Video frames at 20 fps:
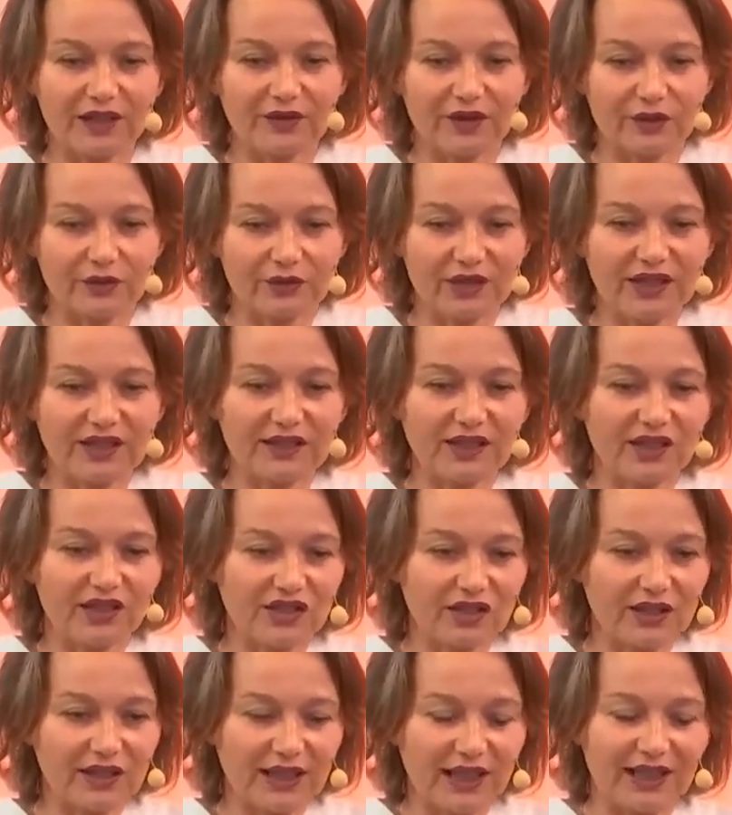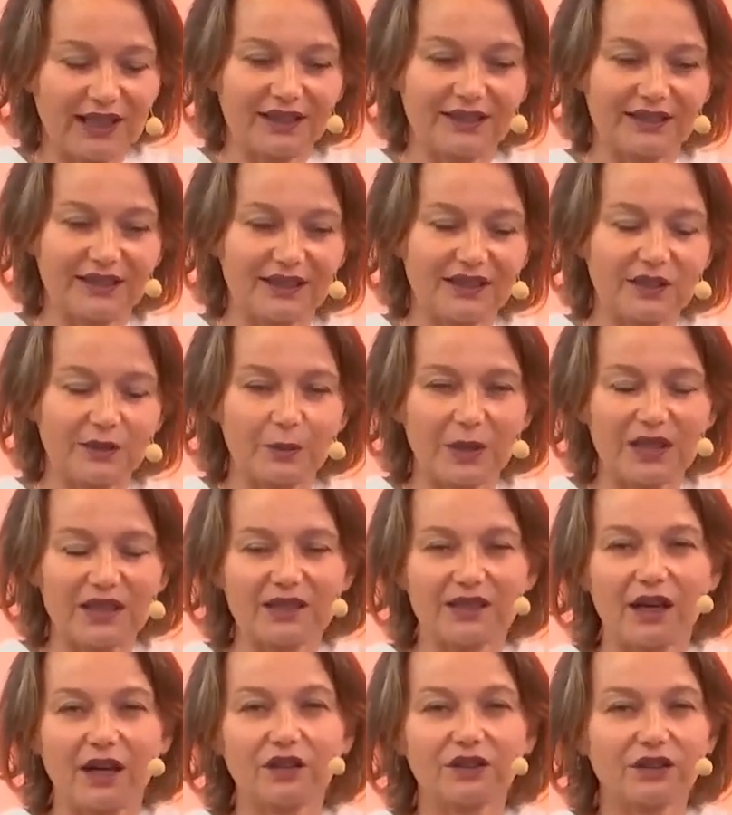if 3 sessions like this,
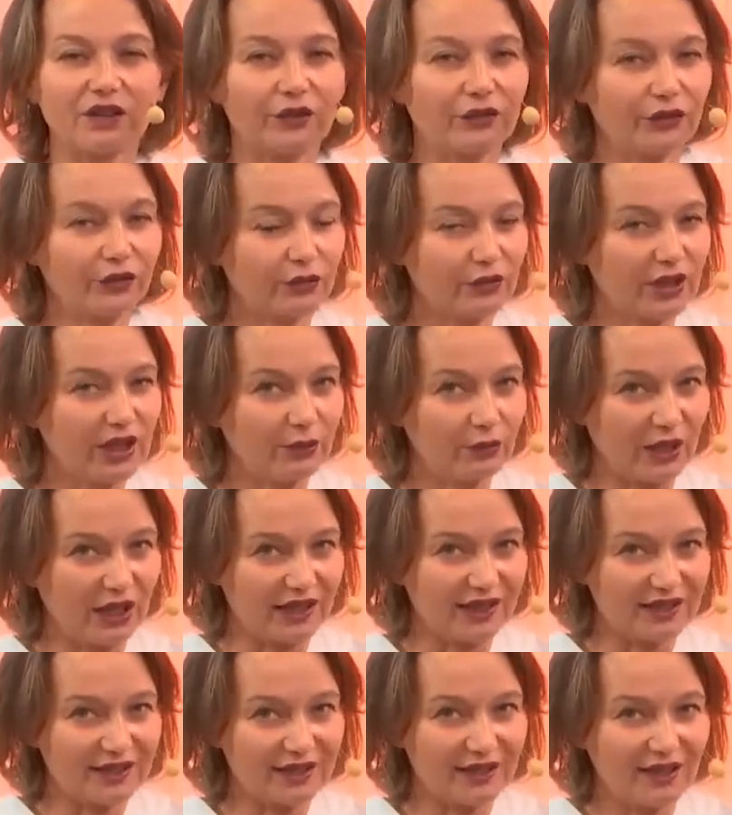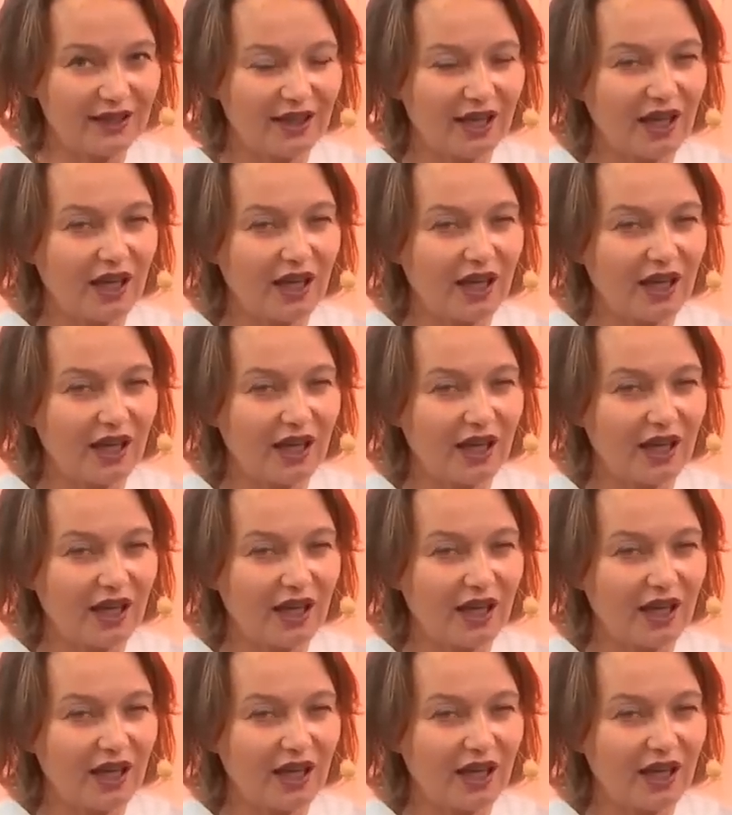spaced out of 3 weeks.